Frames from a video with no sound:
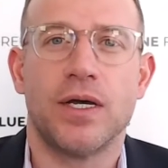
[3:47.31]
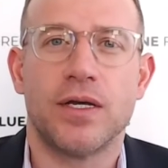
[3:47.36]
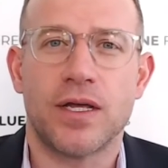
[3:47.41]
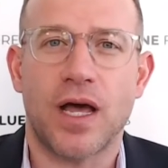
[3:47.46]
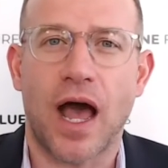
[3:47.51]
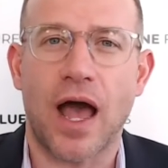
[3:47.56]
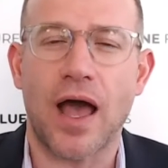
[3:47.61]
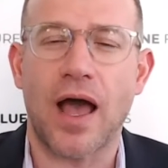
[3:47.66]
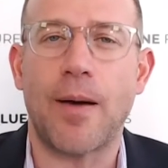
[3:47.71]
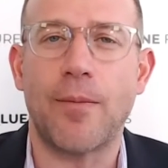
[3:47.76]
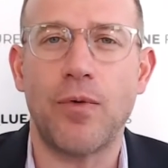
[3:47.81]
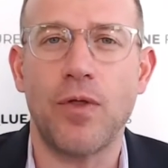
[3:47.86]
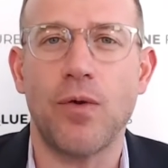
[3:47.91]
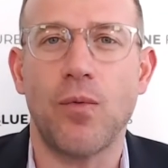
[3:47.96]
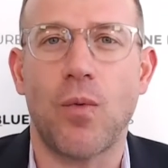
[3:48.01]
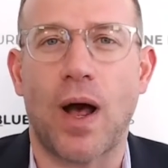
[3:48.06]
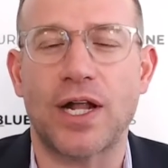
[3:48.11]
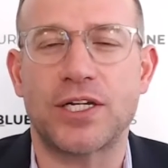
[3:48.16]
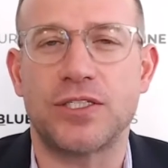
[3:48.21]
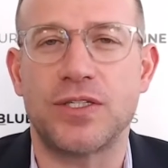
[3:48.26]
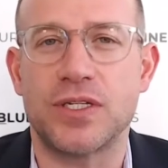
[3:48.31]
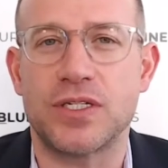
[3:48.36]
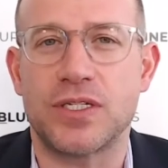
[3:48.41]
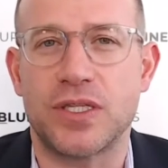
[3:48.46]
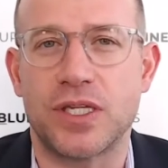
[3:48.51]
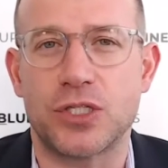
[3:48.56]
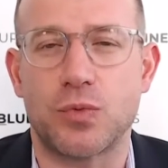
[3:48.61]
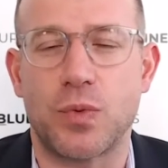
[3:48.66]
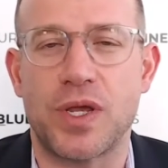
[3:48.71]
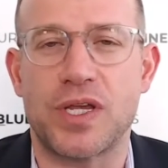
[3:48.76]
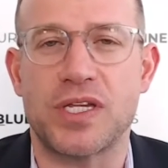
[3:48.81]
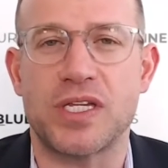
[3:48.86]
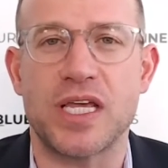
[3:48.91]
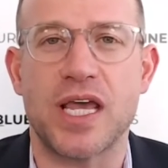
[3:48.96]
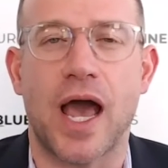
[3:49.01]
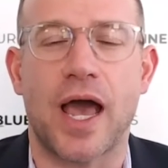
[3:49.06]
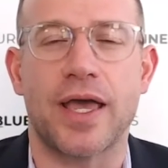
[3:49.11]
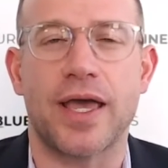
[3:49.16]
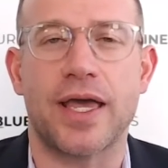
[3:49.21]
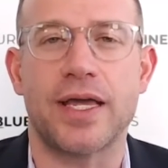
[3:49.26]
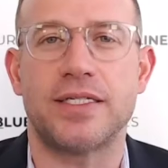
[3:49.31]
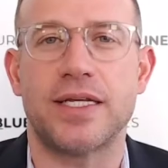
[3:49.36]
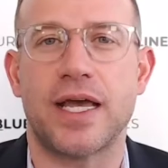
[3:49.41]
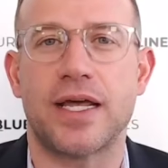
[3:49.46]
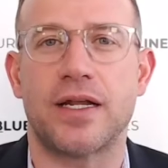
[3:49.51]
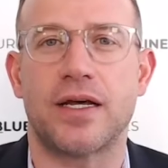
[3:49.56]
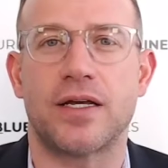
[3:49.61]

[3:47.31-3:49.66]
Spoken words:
I'm really watching this week's EIA data.